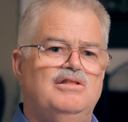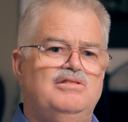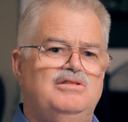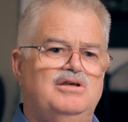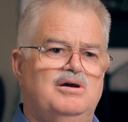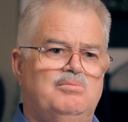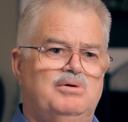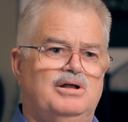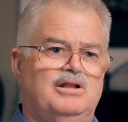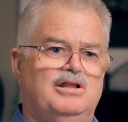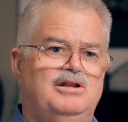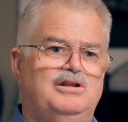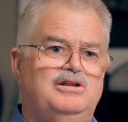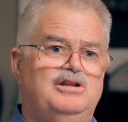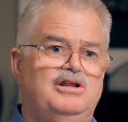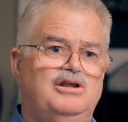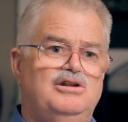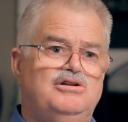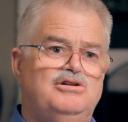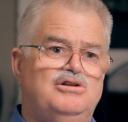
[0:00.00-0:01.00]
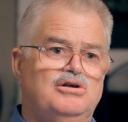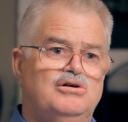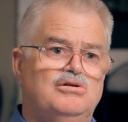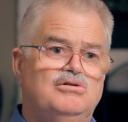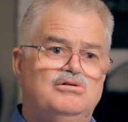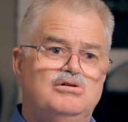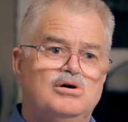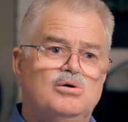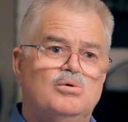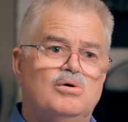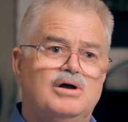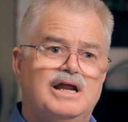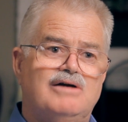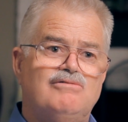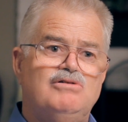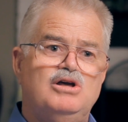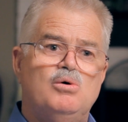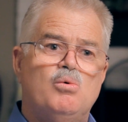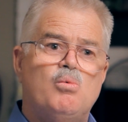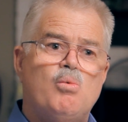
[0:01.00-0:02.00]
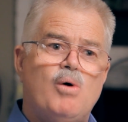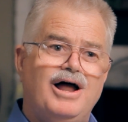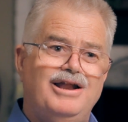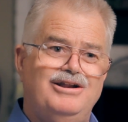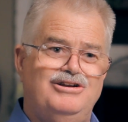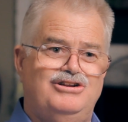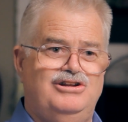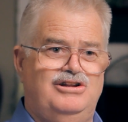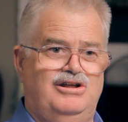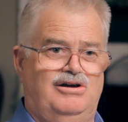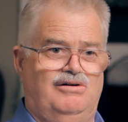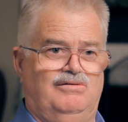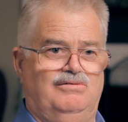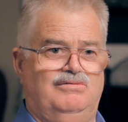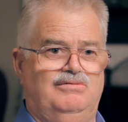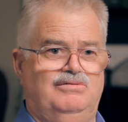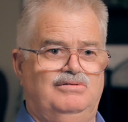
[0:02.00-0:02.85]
the ability to do whatever you want to do.